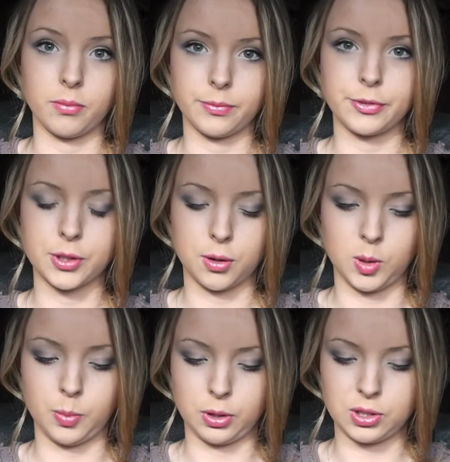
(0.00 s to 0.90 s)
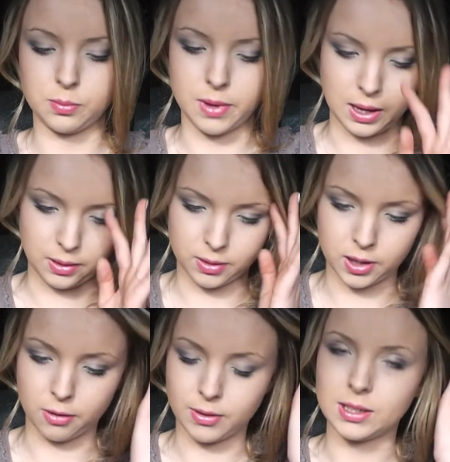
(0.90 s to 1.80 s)
sold the book to me, and
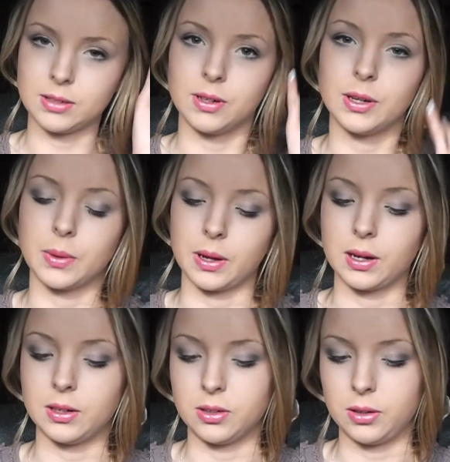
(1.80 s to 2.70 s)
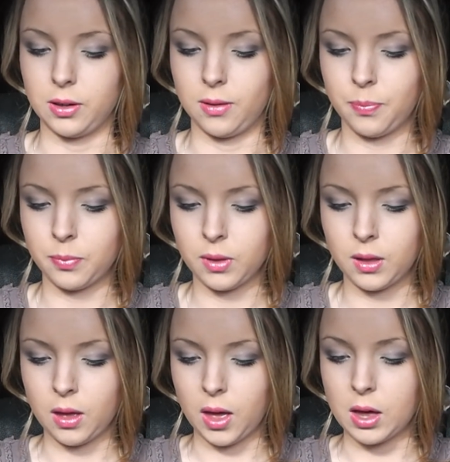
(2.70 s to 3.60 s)
I'll read it really quickly to you.
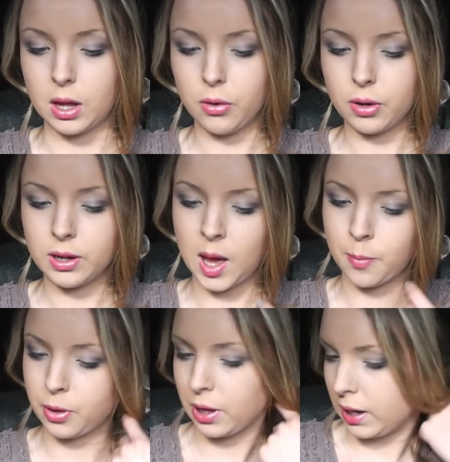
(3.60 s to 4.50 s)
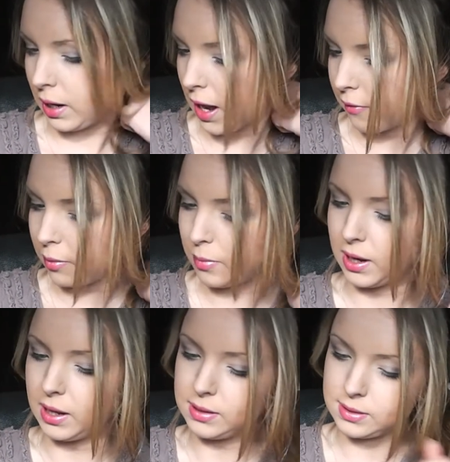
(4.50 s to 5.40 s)
A lot can happen in 11
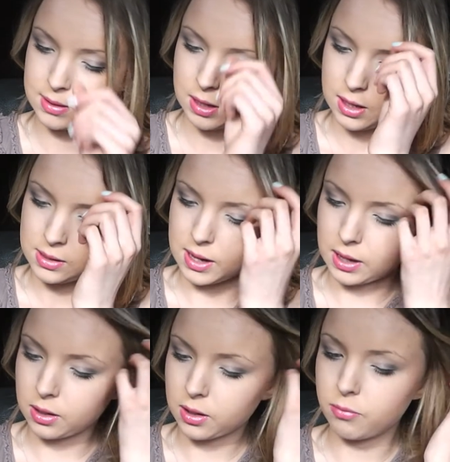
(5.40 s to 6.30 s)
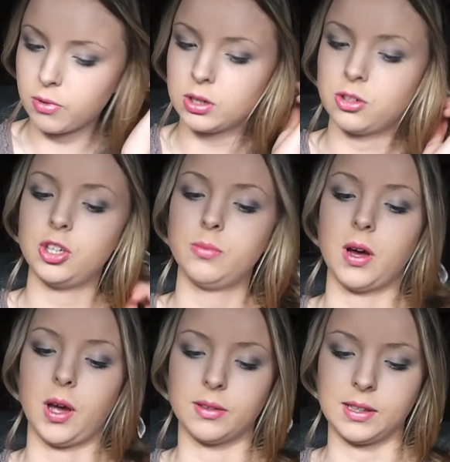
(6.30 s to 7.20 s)
minutes. Decca can run 2
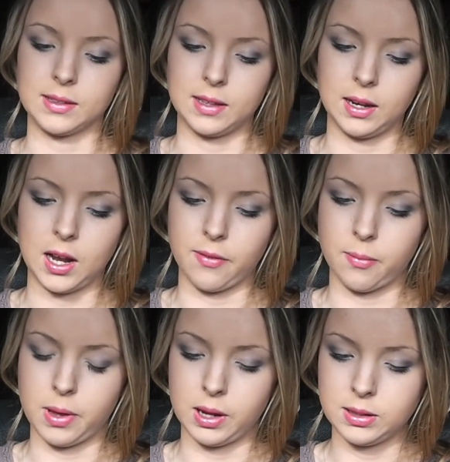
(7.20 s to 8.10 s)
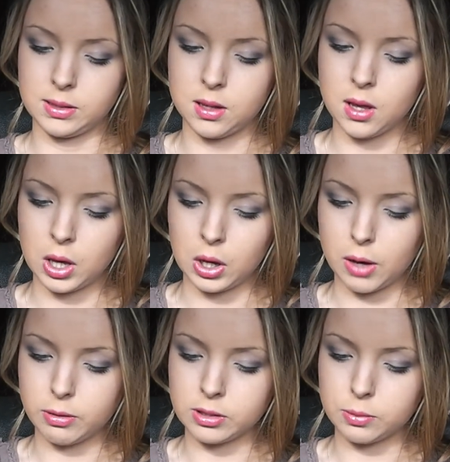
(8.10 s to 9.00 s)
miles easily in 11 minutes.
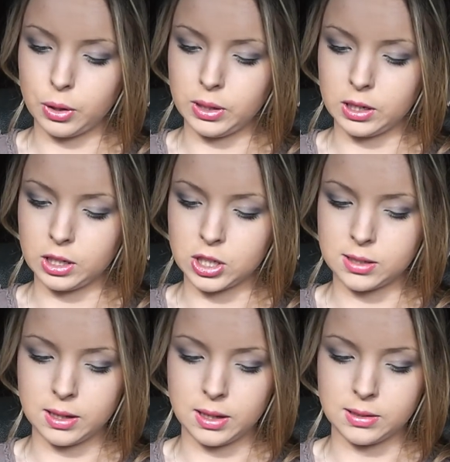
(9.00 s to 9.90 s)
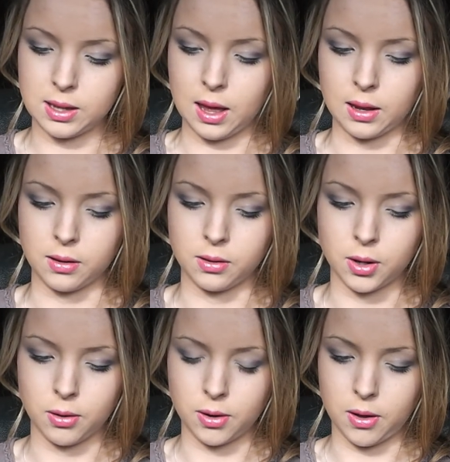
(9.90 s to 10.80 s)
I once wrote an English essay in 10,
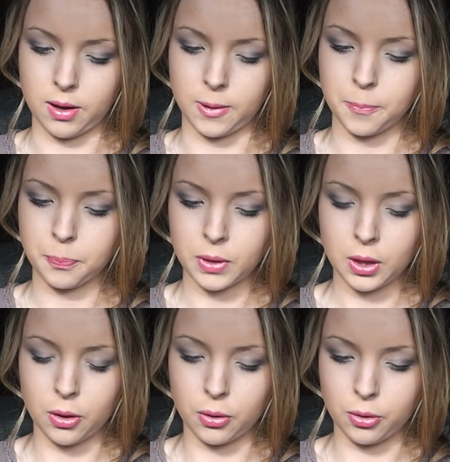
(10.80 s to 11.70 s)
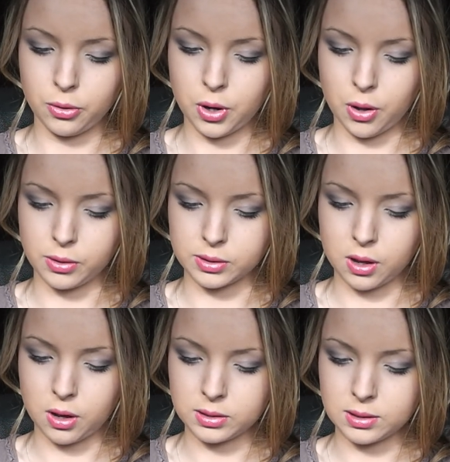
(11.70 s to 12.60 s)
no lie. And God knows
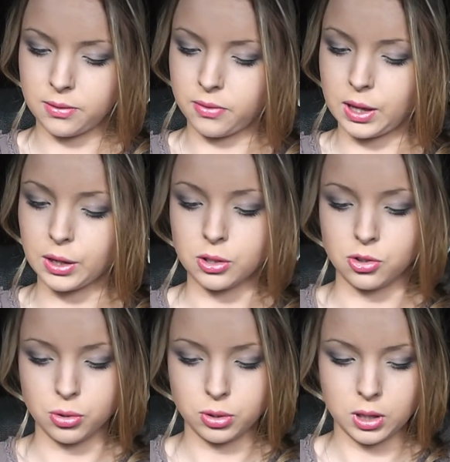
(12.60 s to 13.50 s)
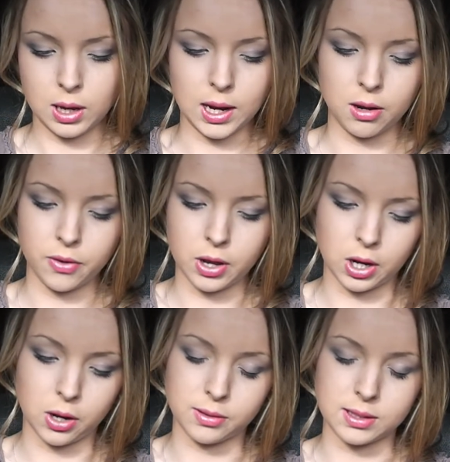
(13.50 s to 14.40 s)
Carson Levine can talk a girl out of her
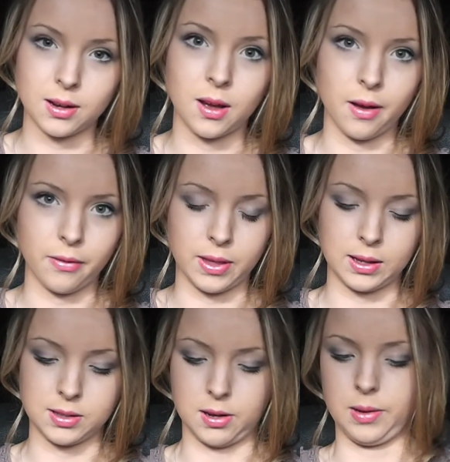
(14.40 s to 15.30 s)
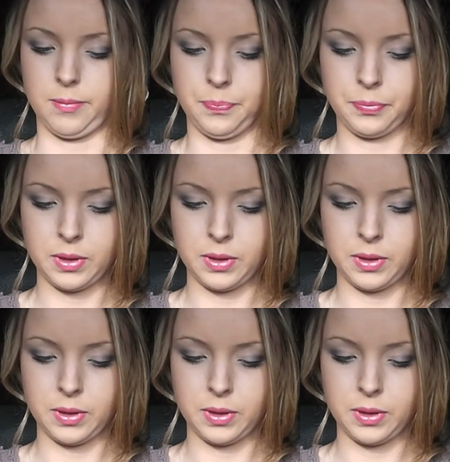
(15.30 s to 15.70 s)
clothes in half that time.